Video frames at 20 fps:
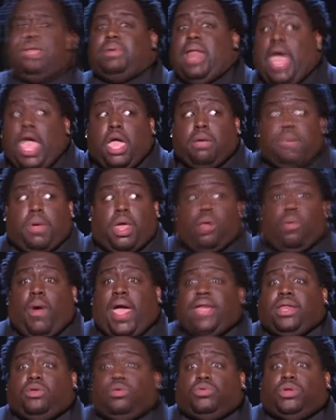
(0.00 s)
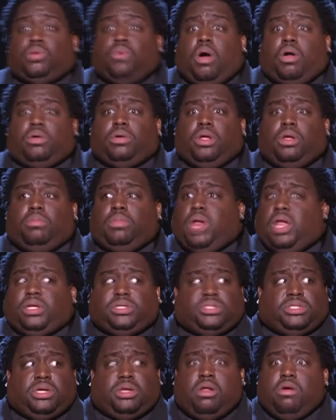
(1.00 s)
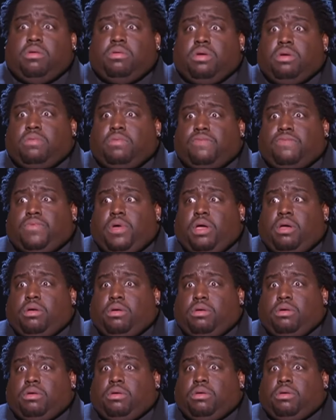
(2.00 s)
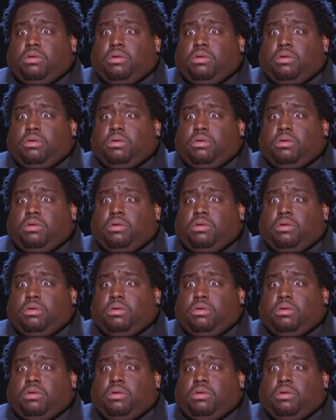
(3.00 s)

They be like, hey, man, a white dude, they walked in, be like, shit, I don't give a fuck.